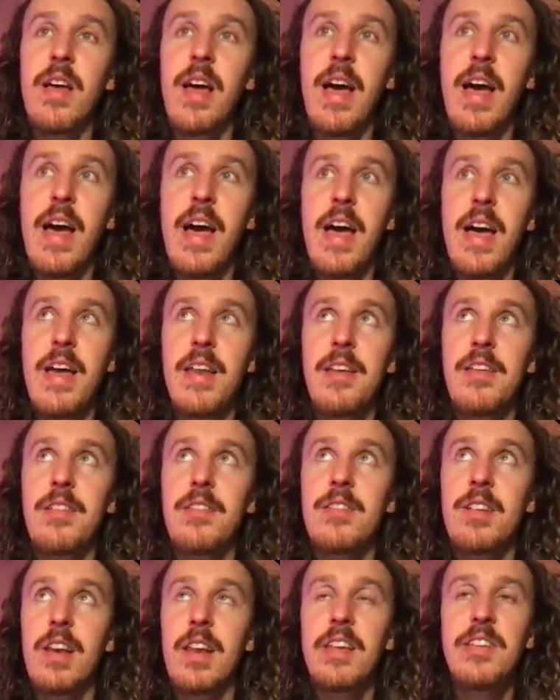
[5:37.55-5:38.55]

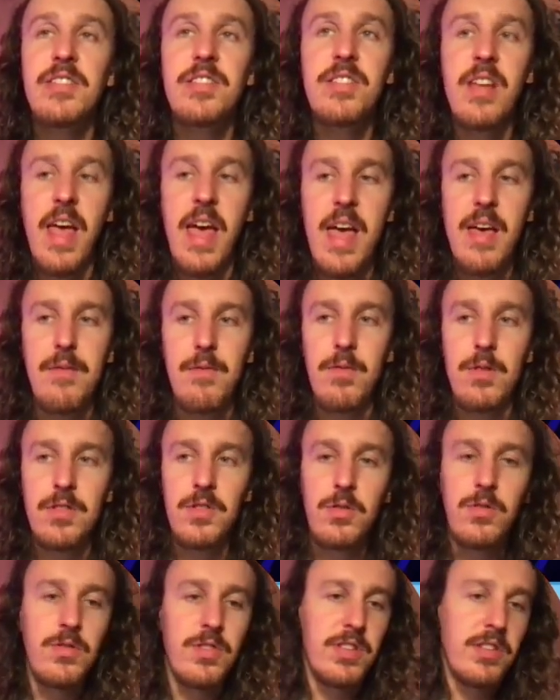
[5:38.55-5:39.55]
and least
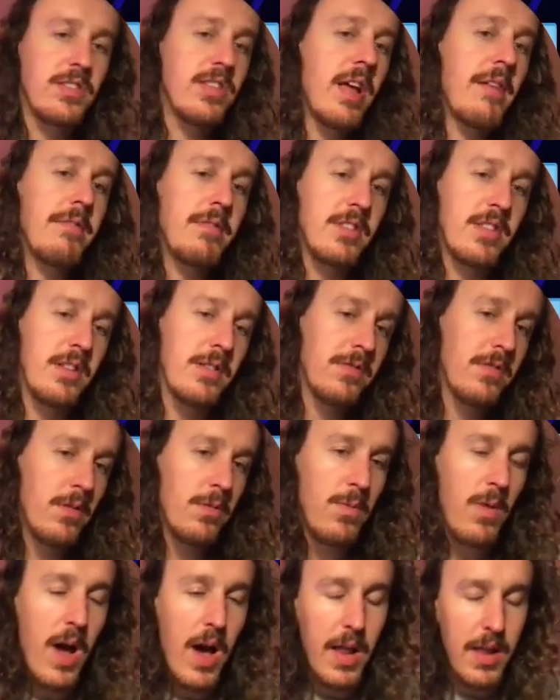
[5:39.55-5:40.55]
resource intensive to
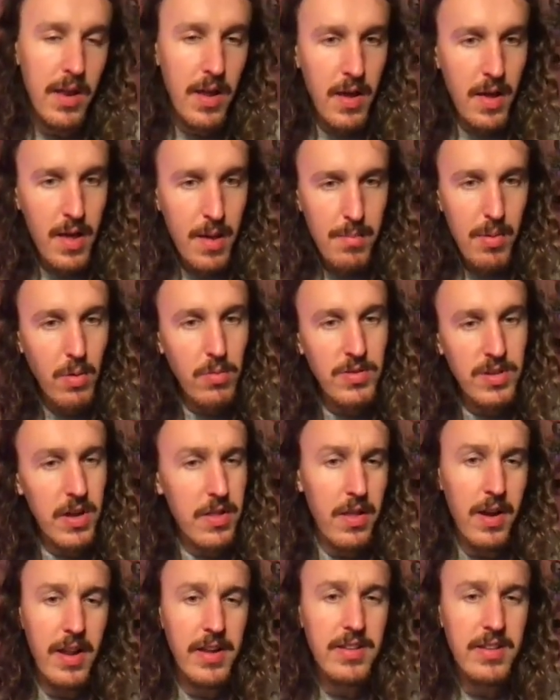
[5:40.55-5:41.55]
run, but also
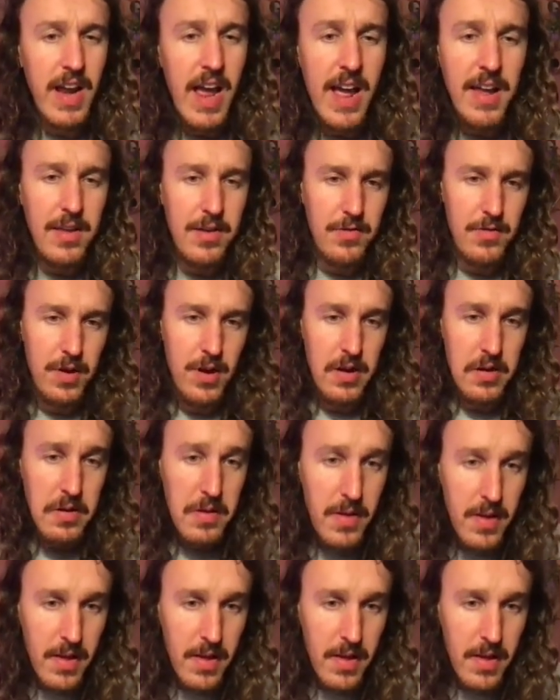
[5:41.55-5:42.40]
the least accurate.